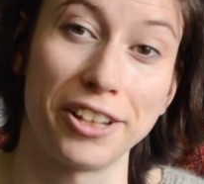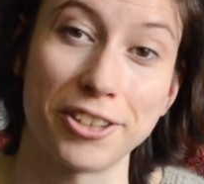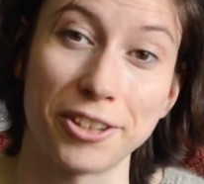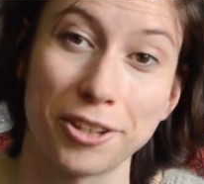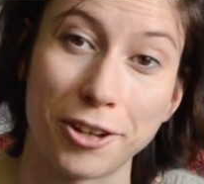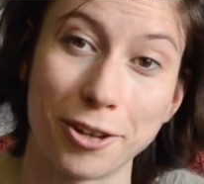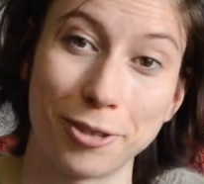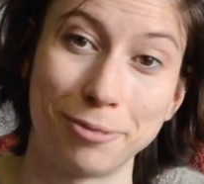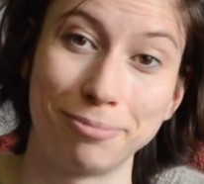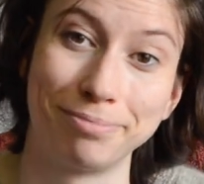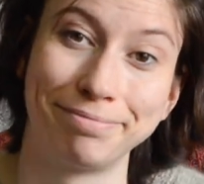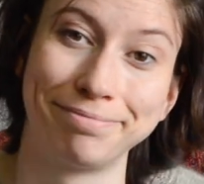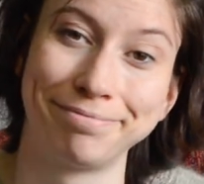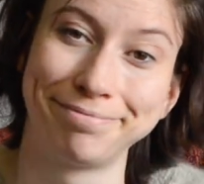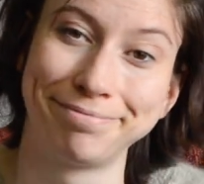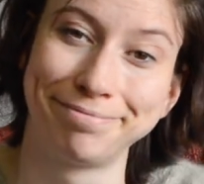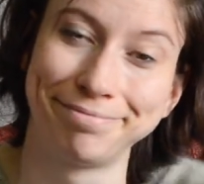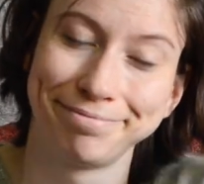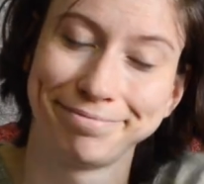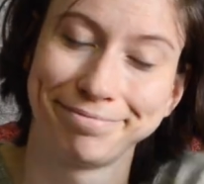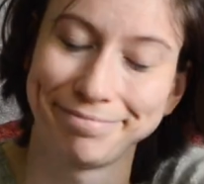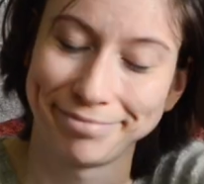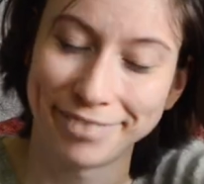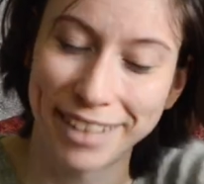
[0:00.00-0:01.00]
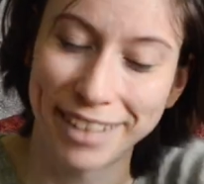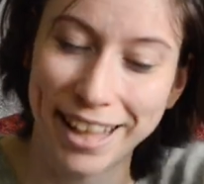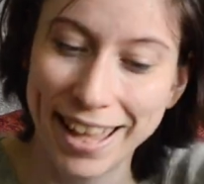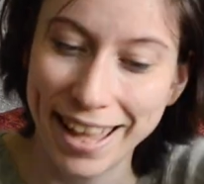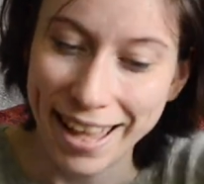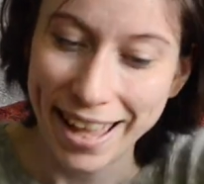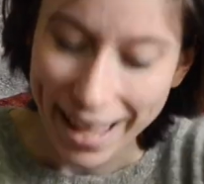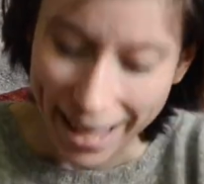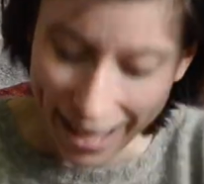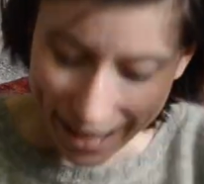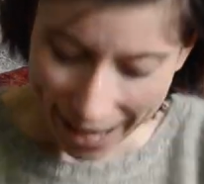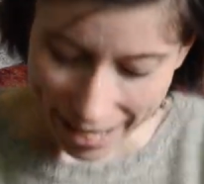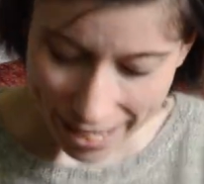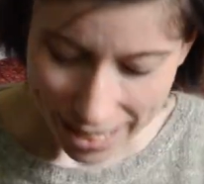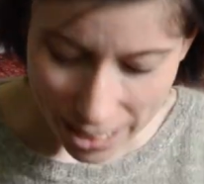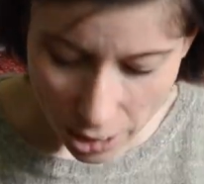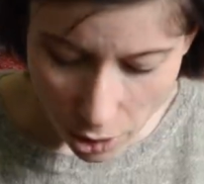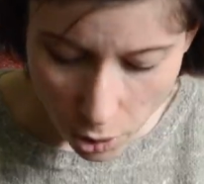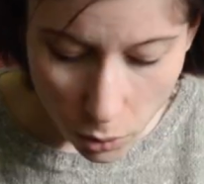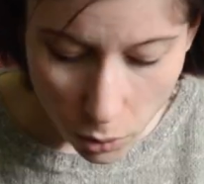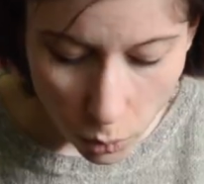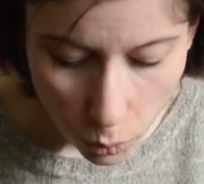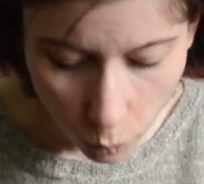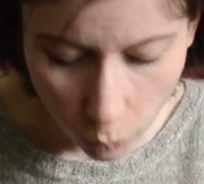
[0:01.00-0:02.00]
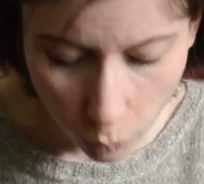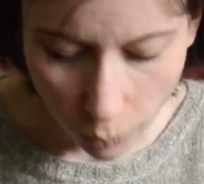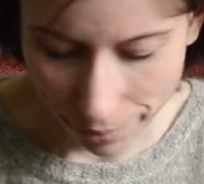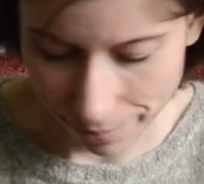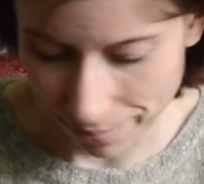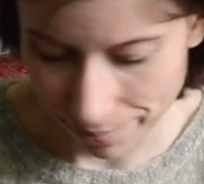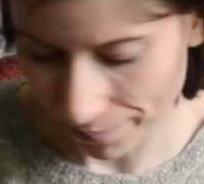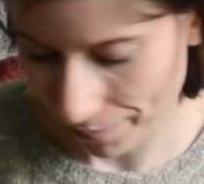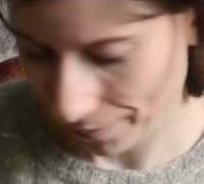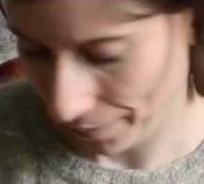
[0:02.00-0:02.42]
so hey-ho!